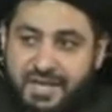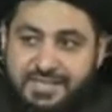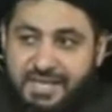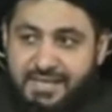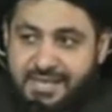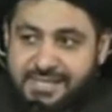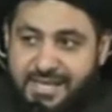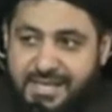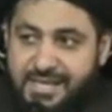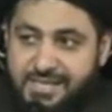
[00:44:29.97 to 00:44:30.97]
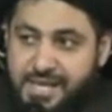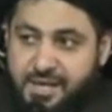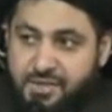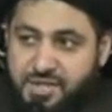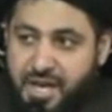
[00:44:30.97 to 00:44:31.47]
He's not listening. He doesn't
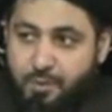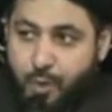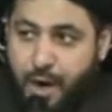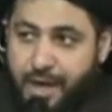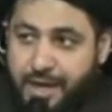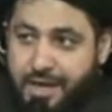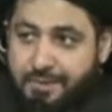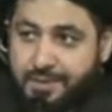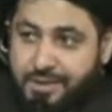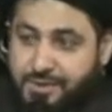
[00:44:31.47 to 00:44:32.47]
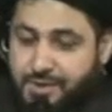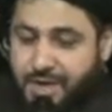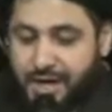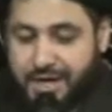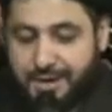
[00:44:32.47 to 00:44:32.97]
understand. Why? Because
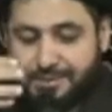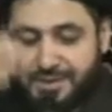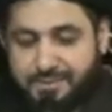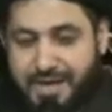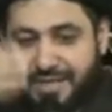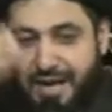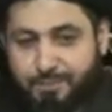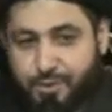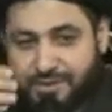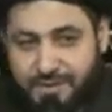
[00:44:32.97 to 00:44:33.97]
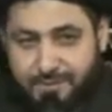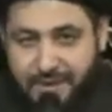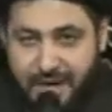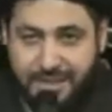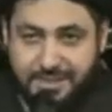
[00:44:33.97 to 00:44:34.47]
dunya comes and make that person
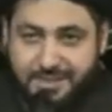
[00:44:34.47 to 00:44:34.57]
blind.